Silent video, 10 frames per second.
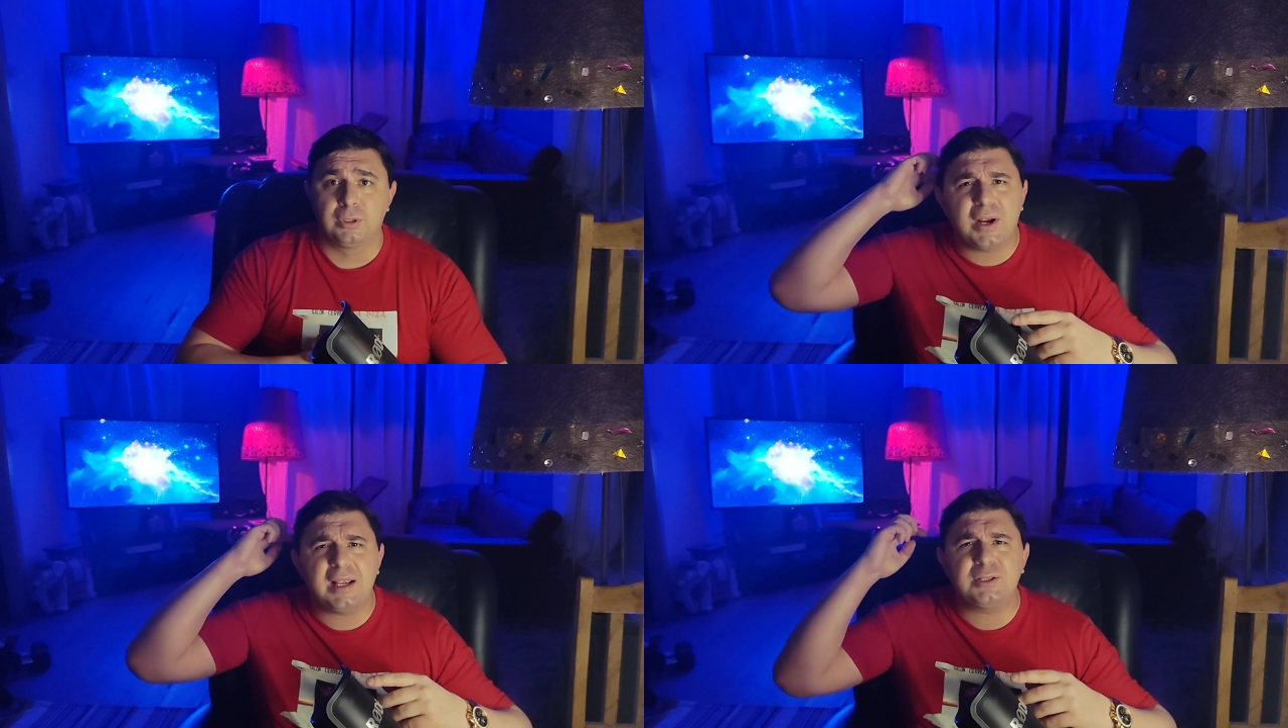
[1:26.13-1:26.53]

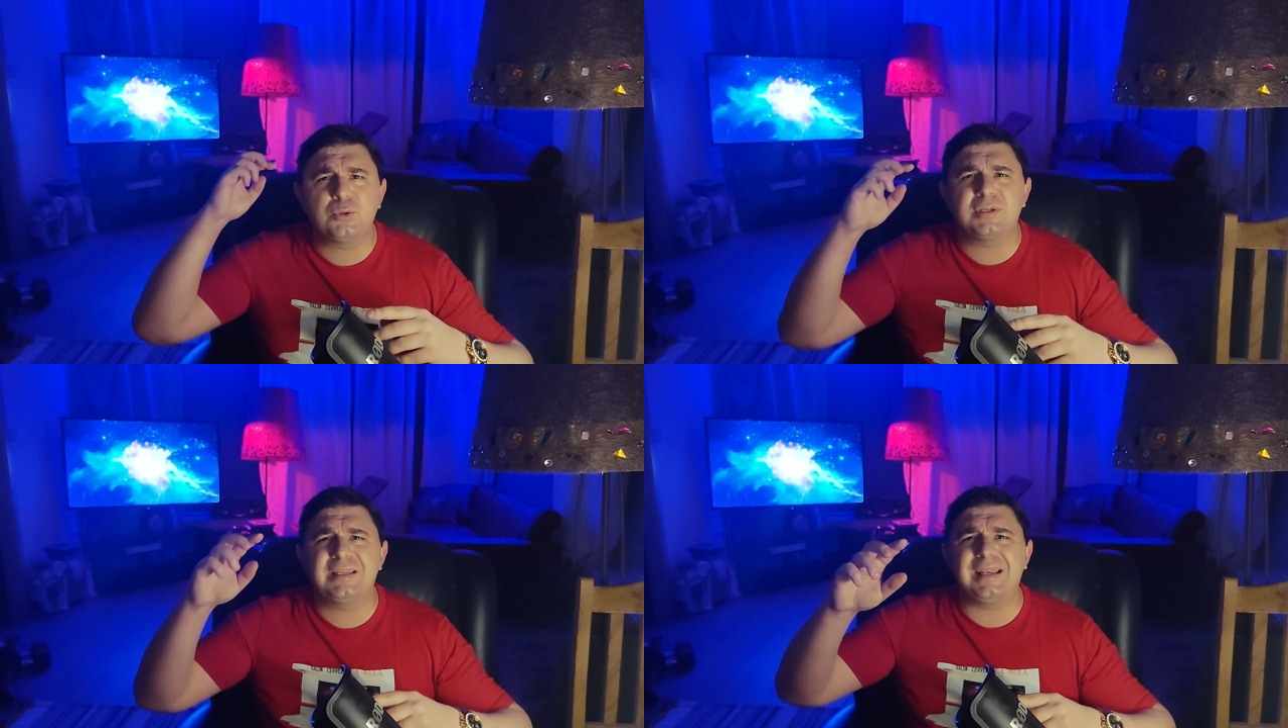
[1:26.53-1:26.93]
Trying
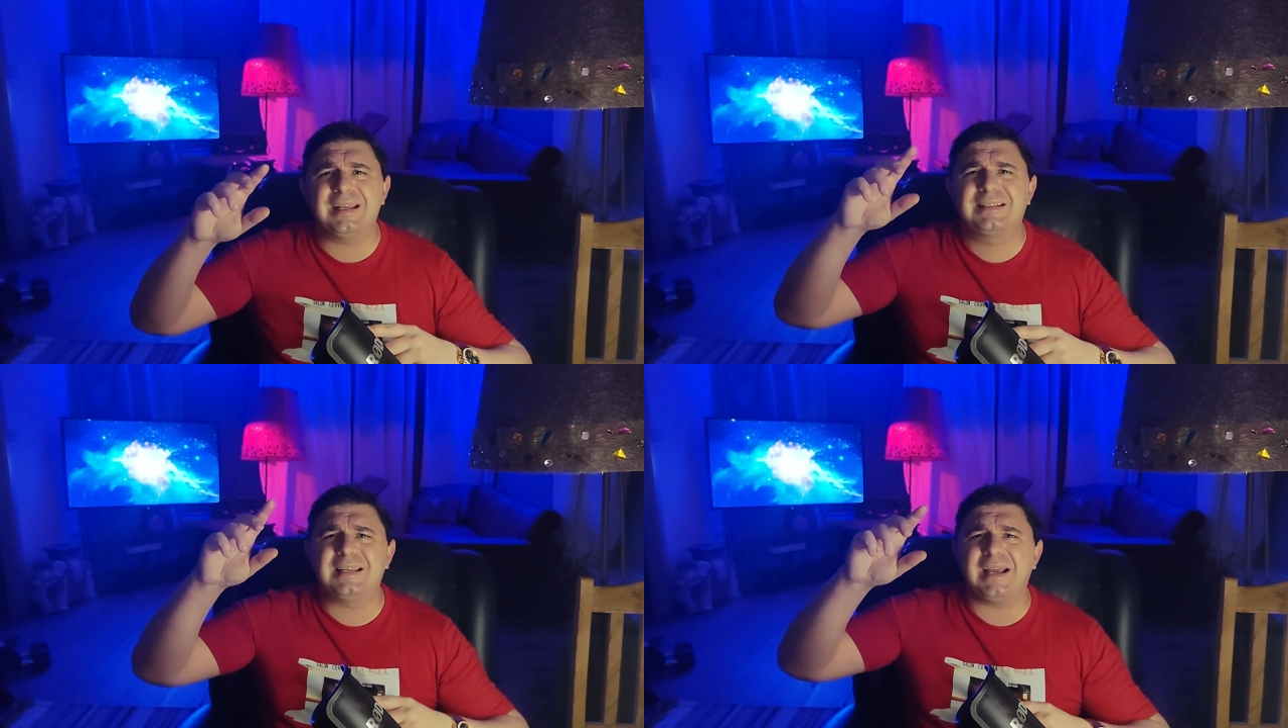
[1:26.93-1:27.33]
to see
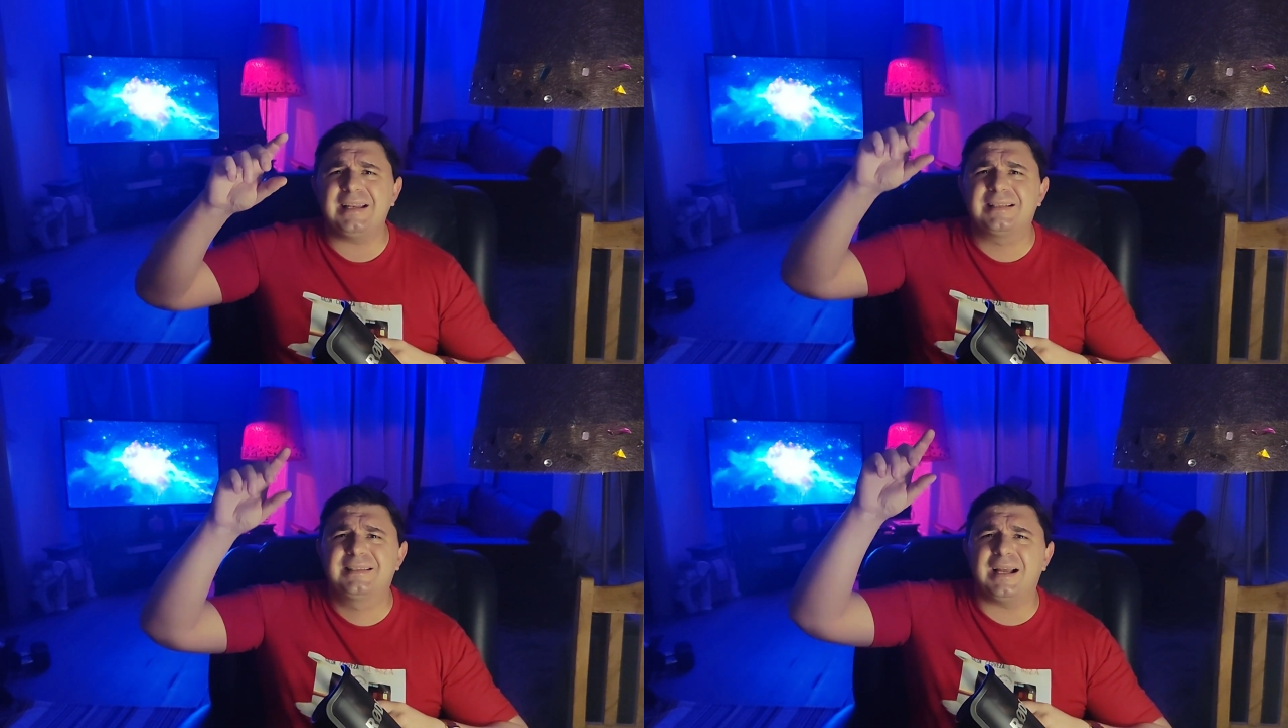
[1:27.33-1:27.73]
a
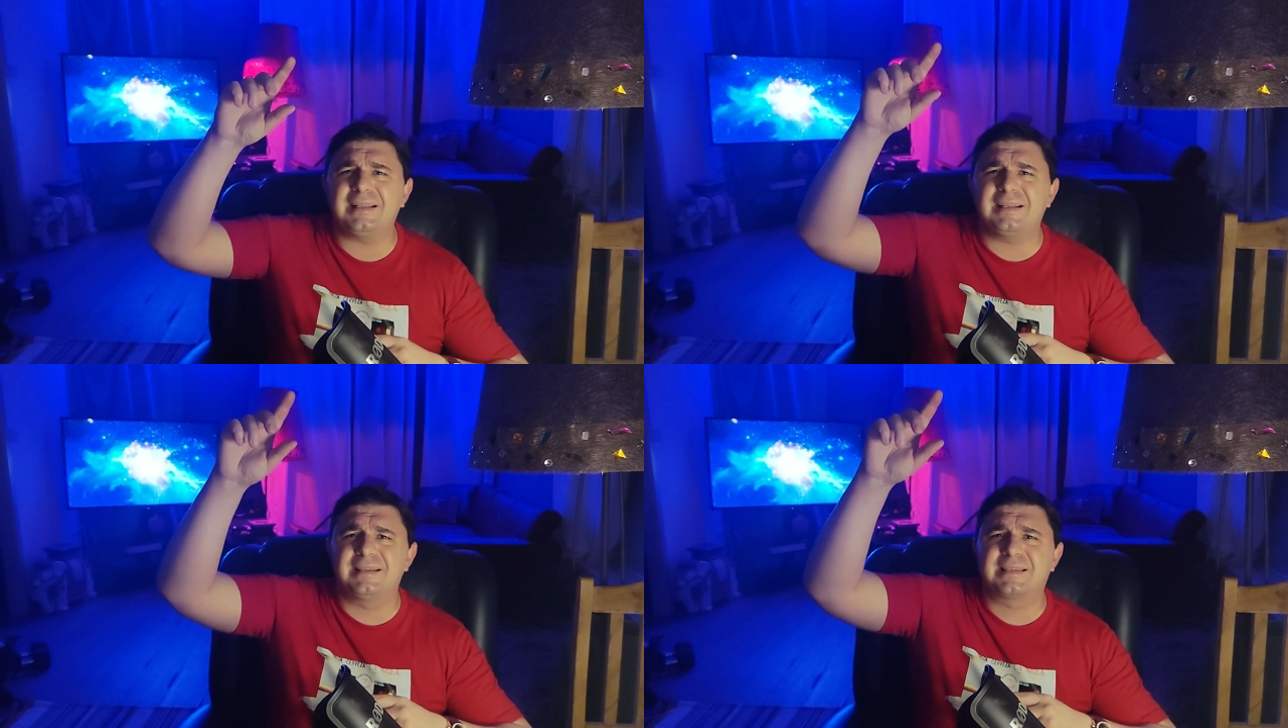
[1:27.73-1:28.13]
tiny
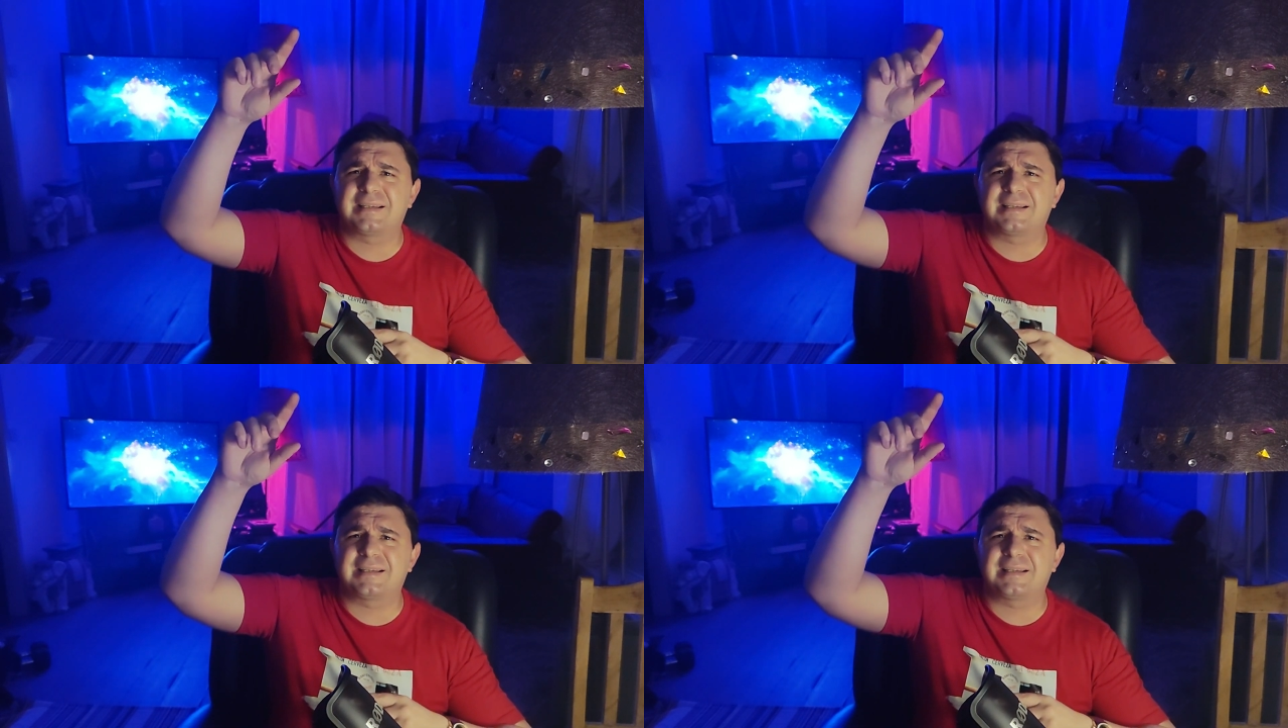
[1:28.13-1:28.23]
dot in the